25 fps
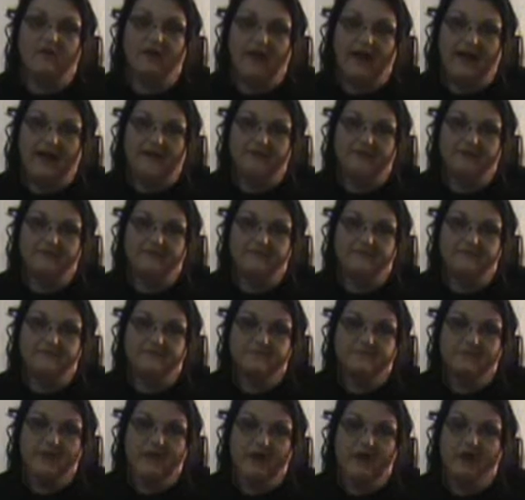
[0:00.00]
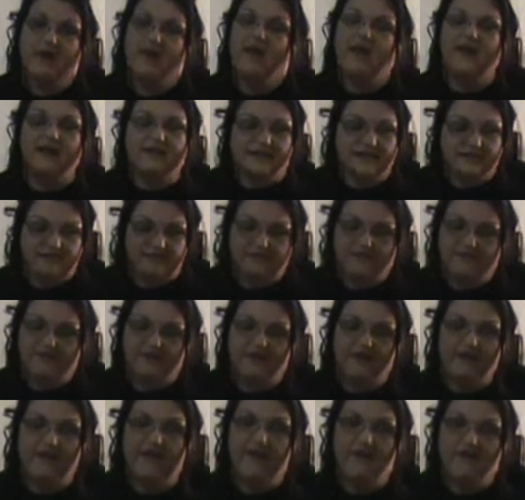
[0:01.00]
life, and she was a
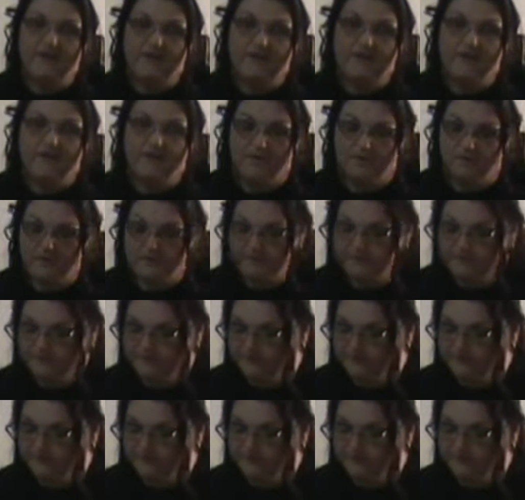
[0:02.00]
very healthy woman.